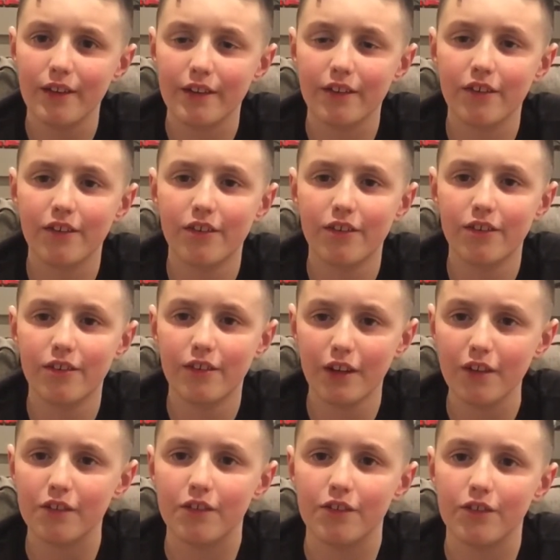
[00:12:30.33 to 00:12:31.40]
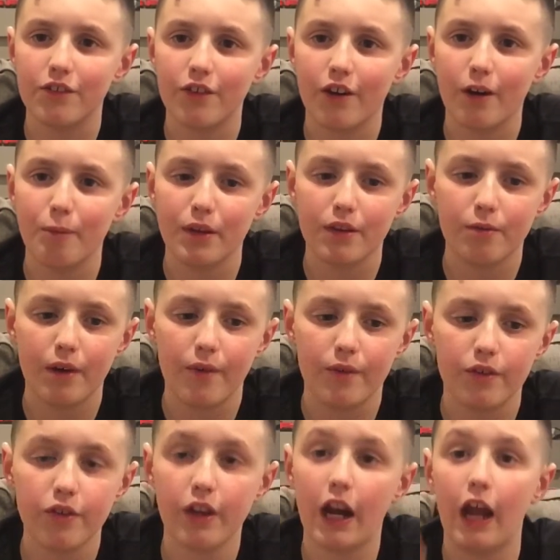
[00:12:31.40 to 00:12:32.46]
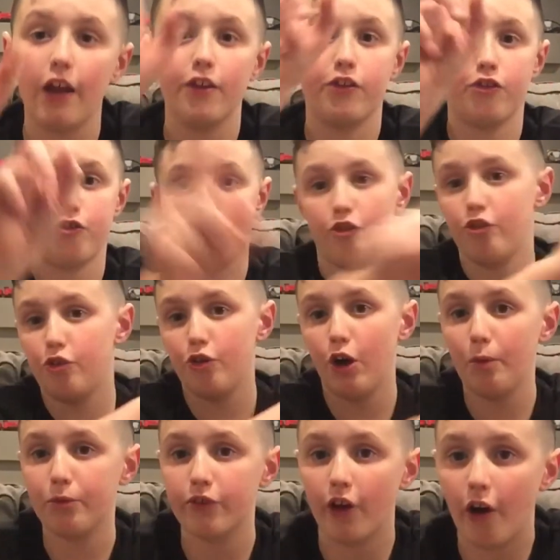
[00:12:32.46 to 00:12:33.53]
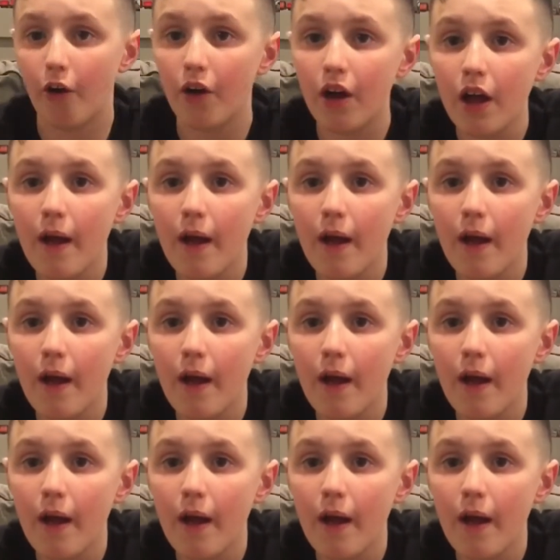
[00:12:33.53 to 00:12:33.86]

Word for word: that Steelers are going to beat the Ravens, and I sure do hope so.